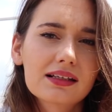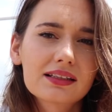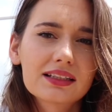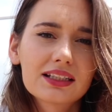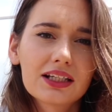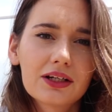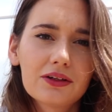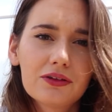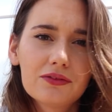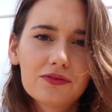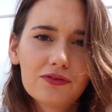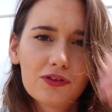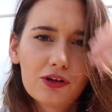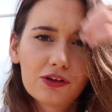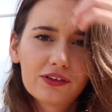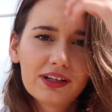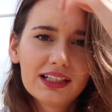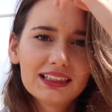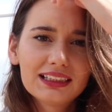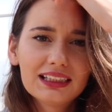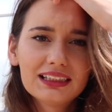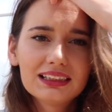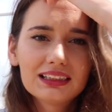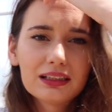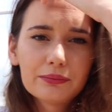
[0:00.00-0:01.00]
So,
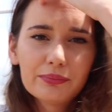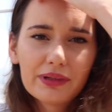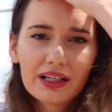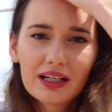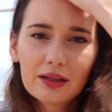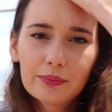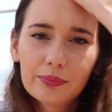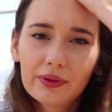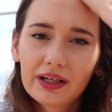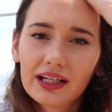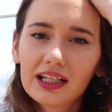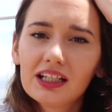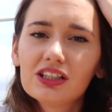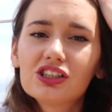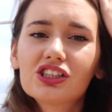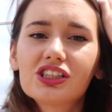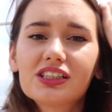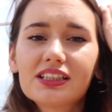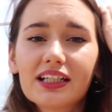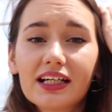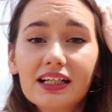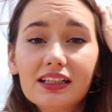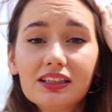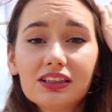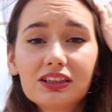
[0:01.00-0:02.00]
fluorescence emitted by each
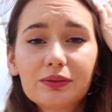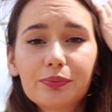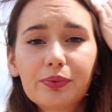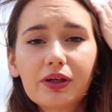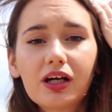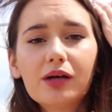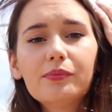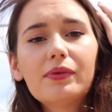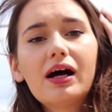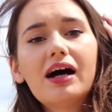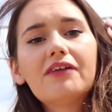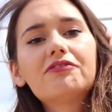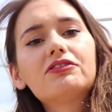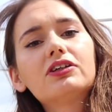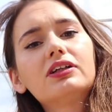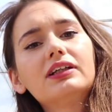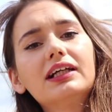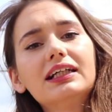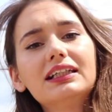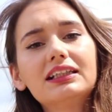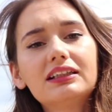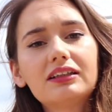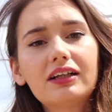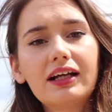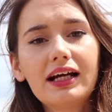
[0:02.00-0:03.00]
stained sperm after
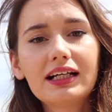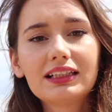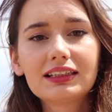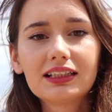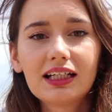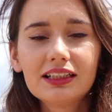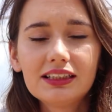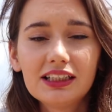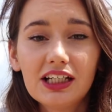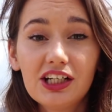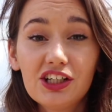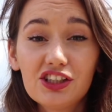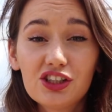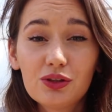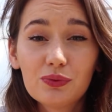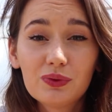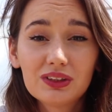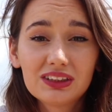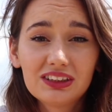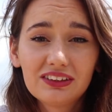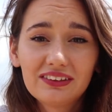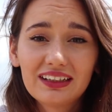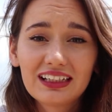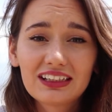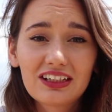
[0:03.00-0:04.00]
laser excitation
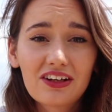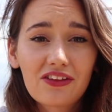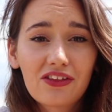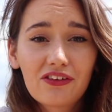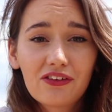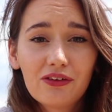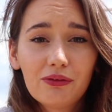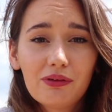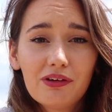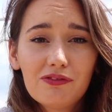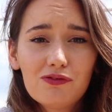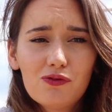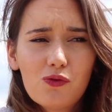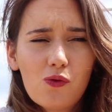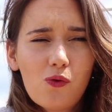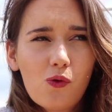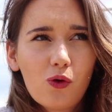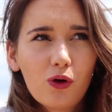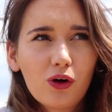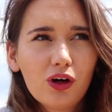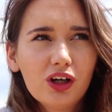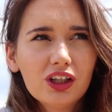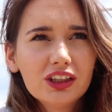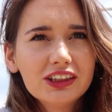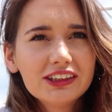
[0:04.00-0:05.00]
was directed through a
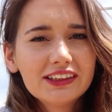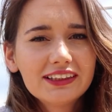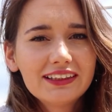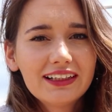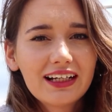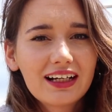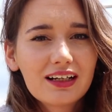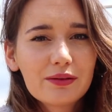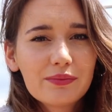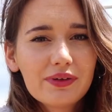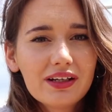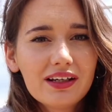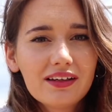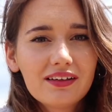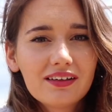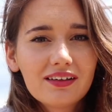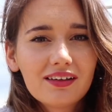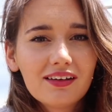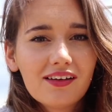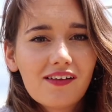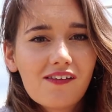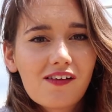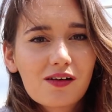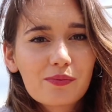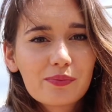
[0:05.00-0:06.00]
four hundred
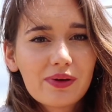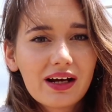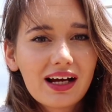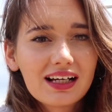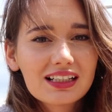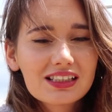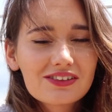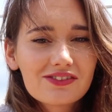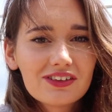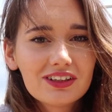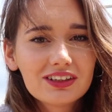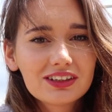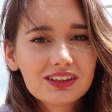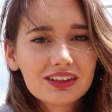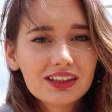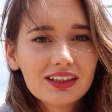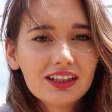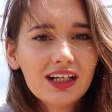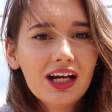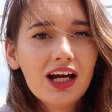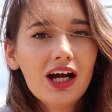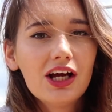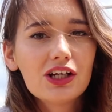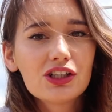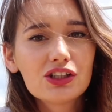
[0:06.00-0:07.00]
nanometer long pass filter
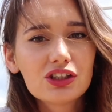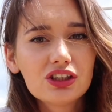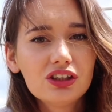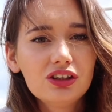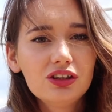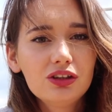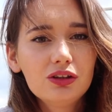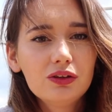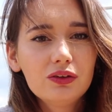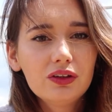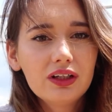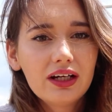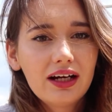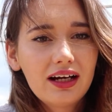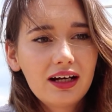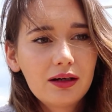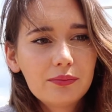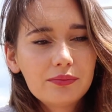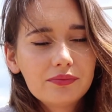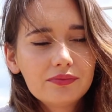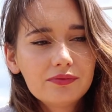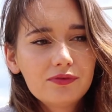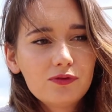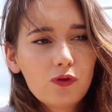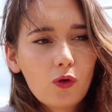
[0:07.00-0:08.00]
to
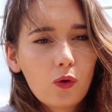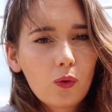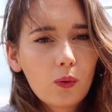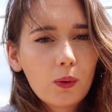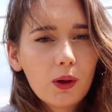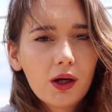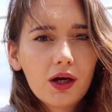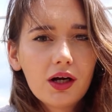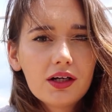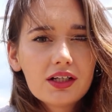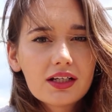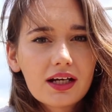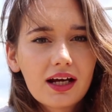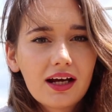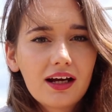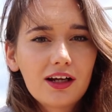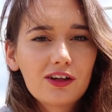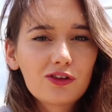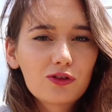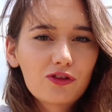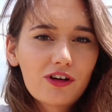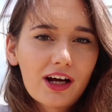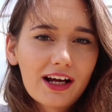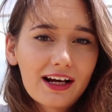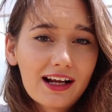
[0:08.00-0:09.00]
um, forward
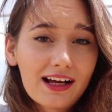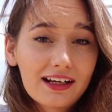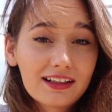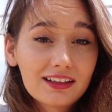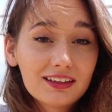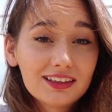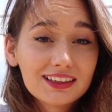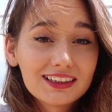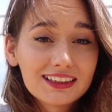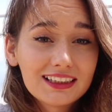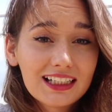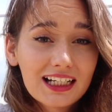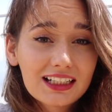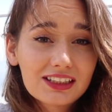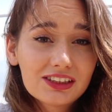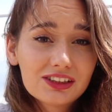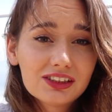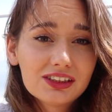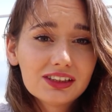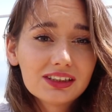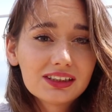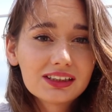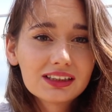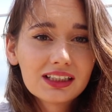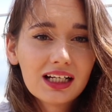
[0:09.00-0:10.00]
and right angle
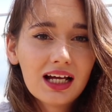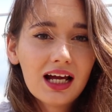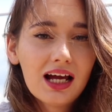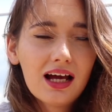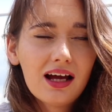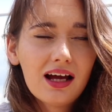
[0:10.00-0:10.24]
detectors.